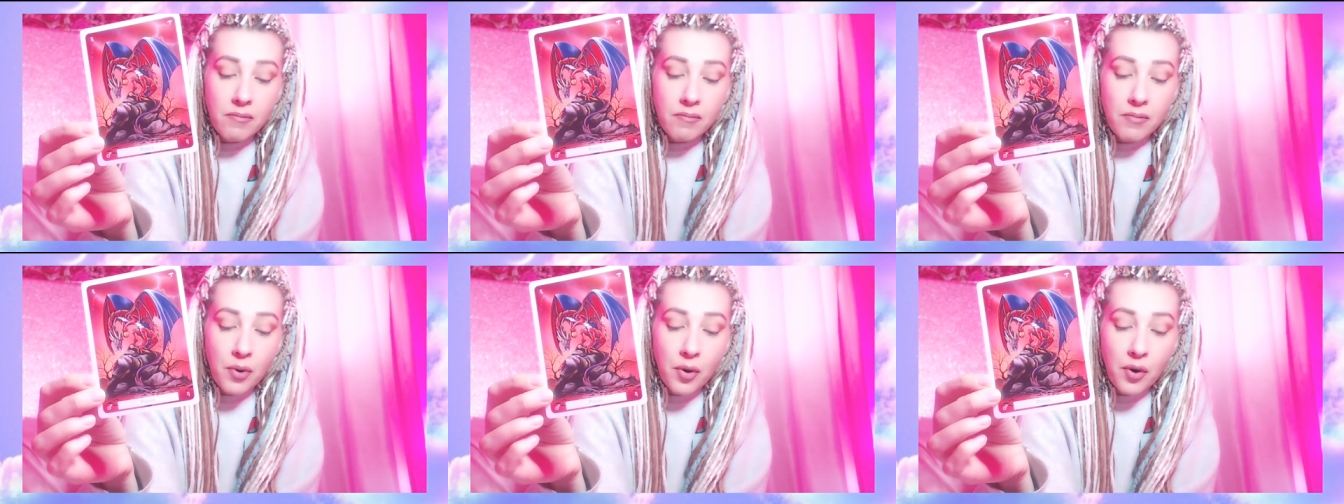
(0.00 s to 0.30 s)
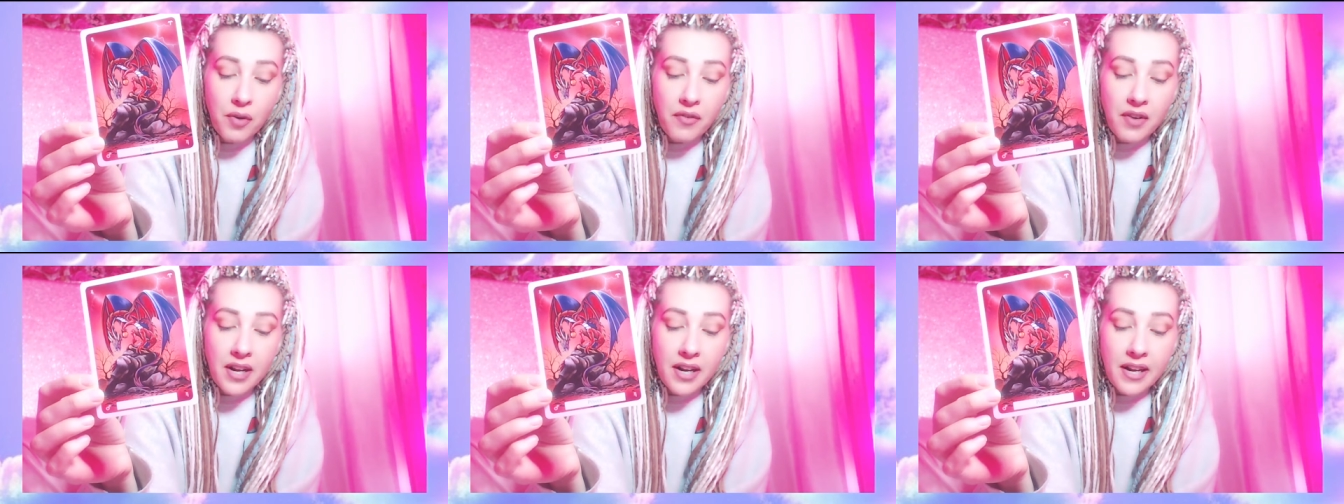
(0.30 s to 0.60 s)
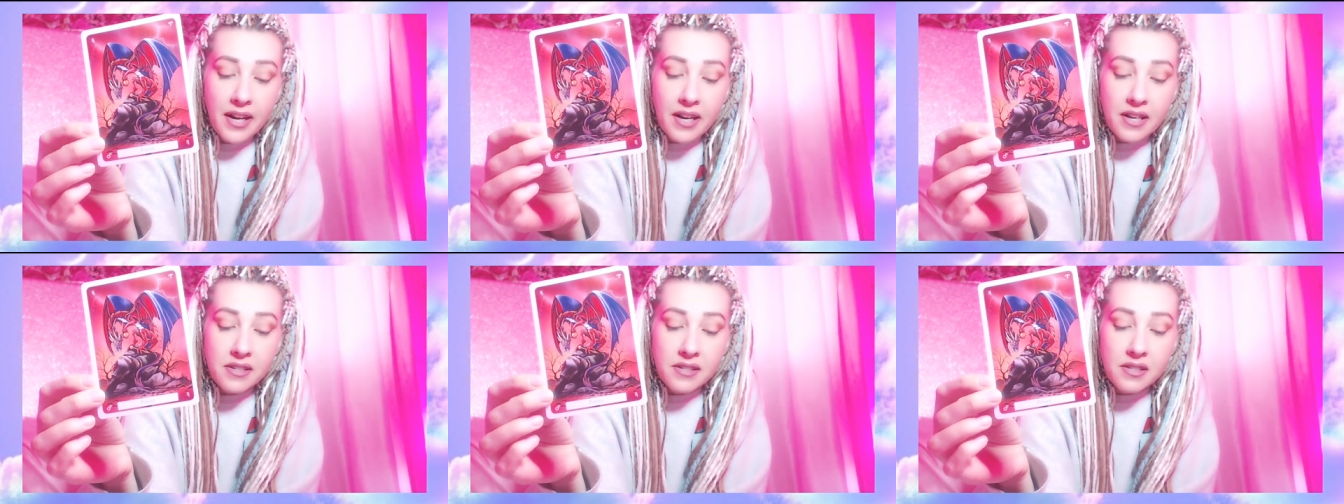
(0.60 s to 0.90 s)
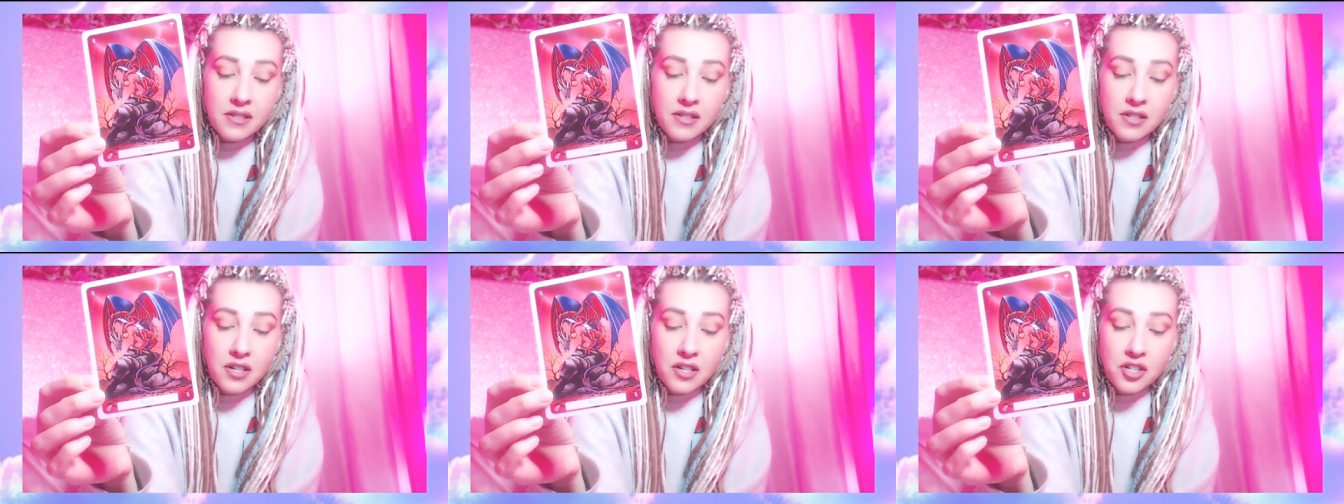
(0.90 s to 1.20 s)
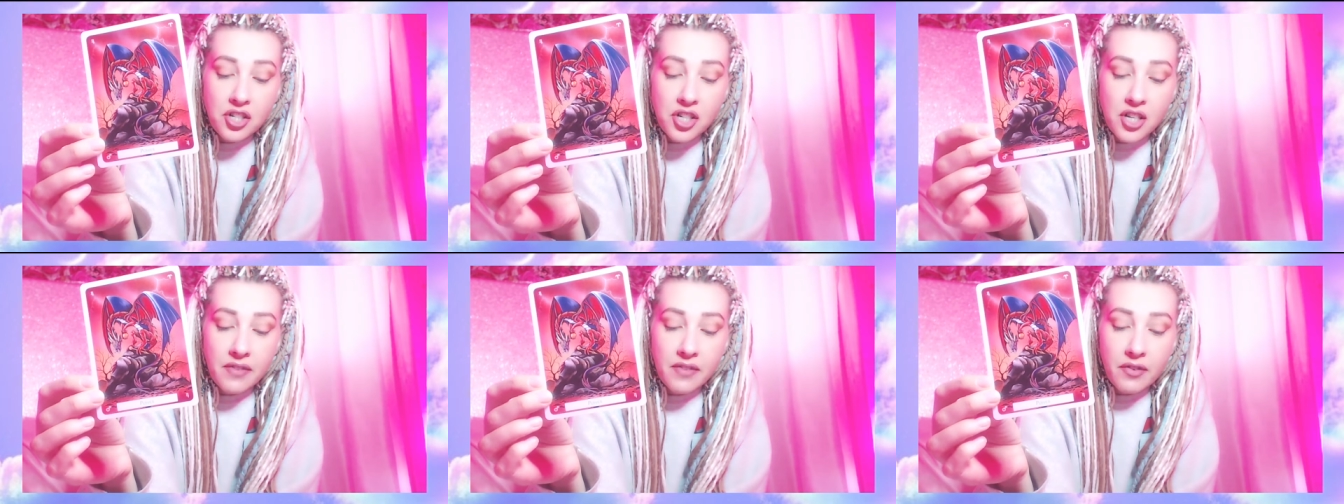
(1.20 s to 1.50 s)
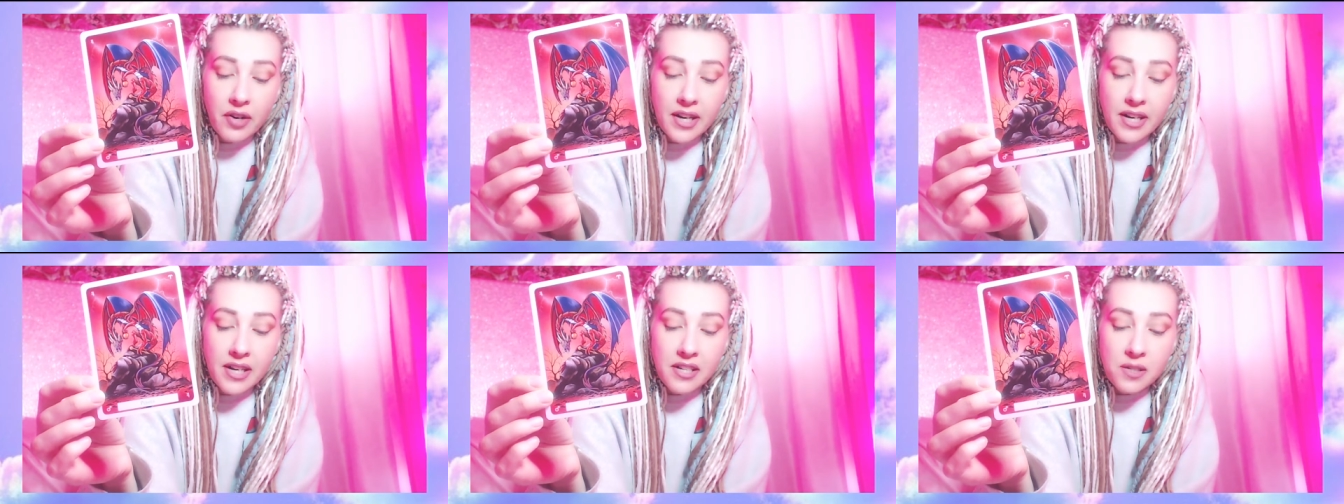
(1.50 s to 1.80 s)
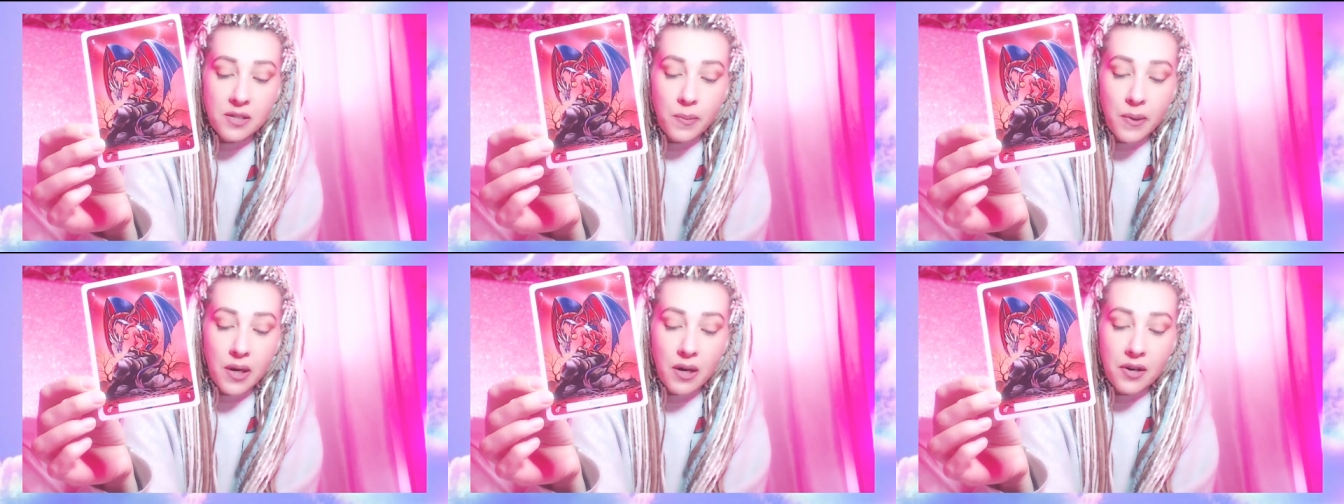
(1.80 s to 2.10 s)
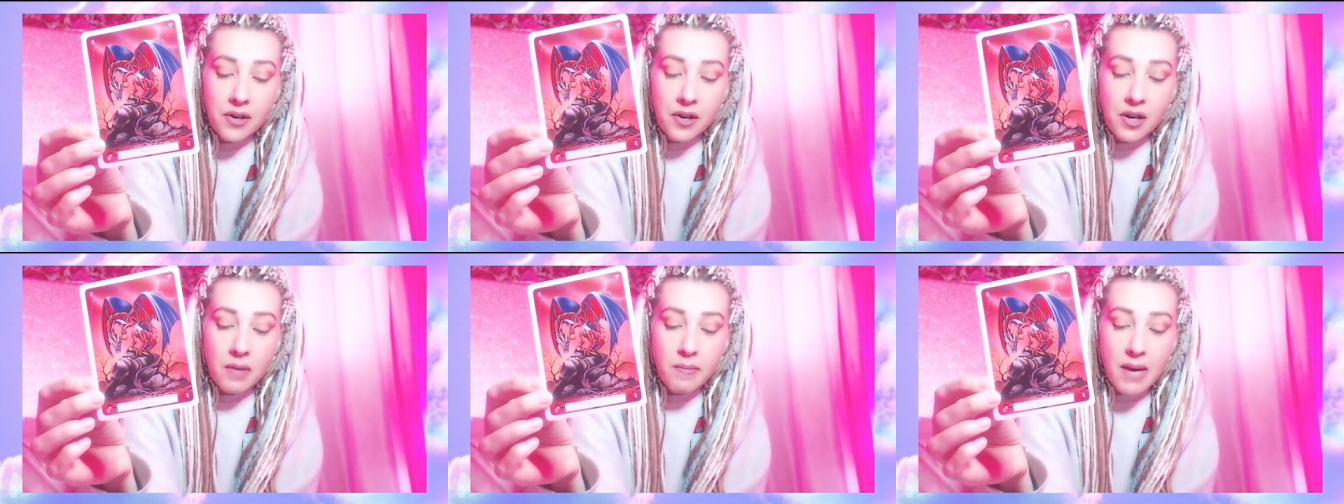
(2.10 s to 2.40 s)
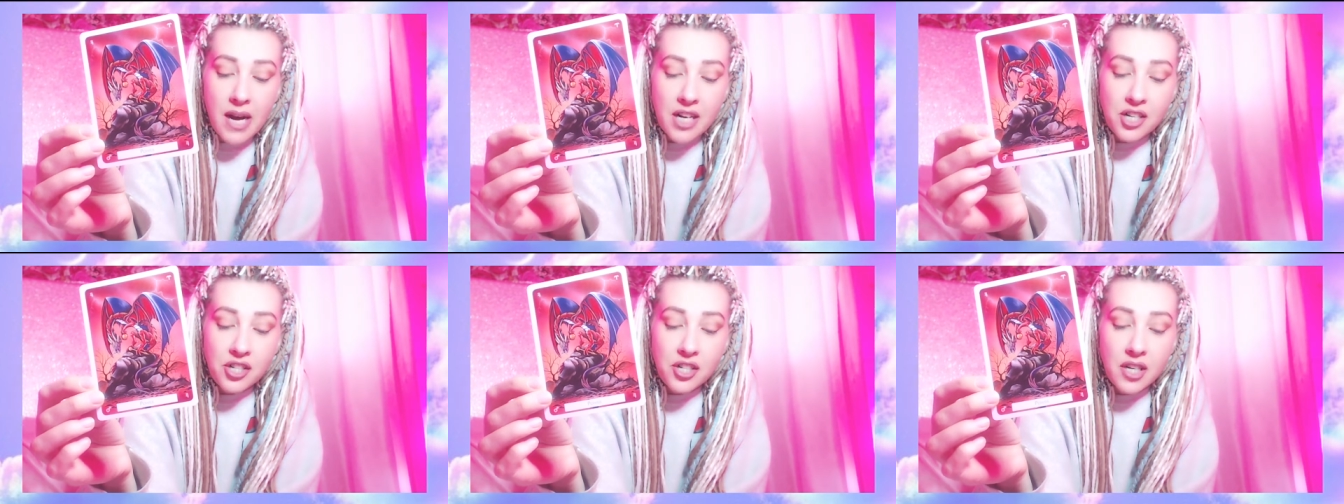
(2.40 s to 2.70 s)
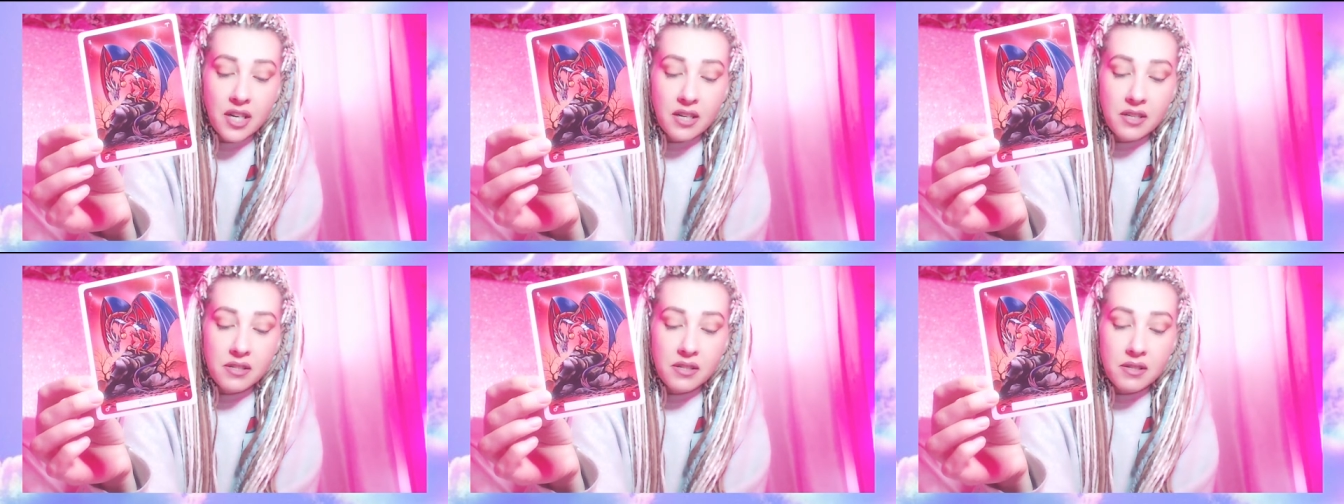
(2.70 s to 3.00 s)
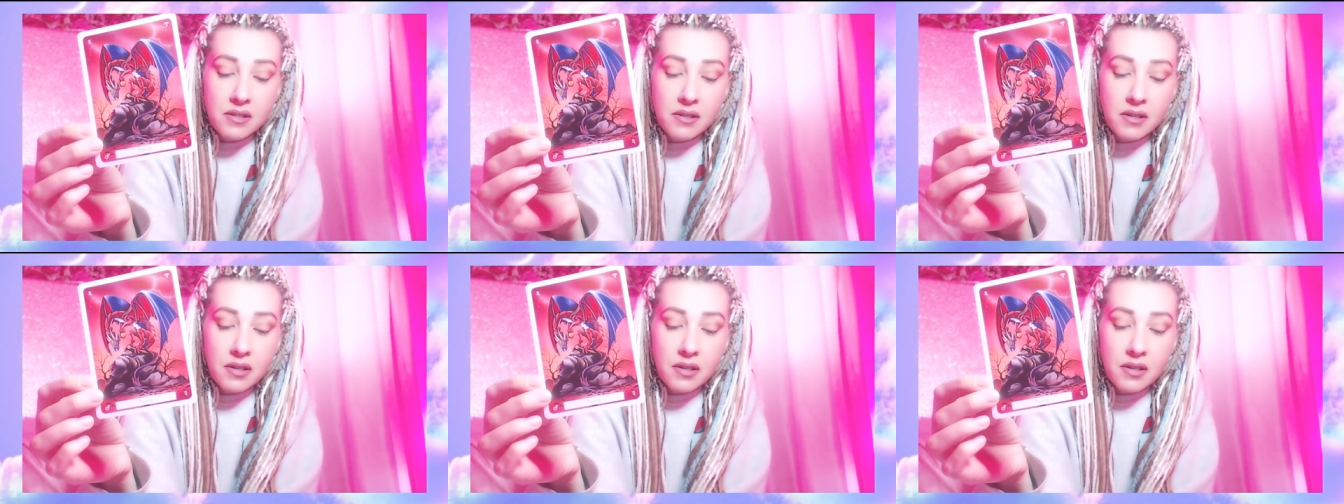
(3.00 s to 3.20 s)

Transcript: motivating us to achieve greatness beyond our imaginings.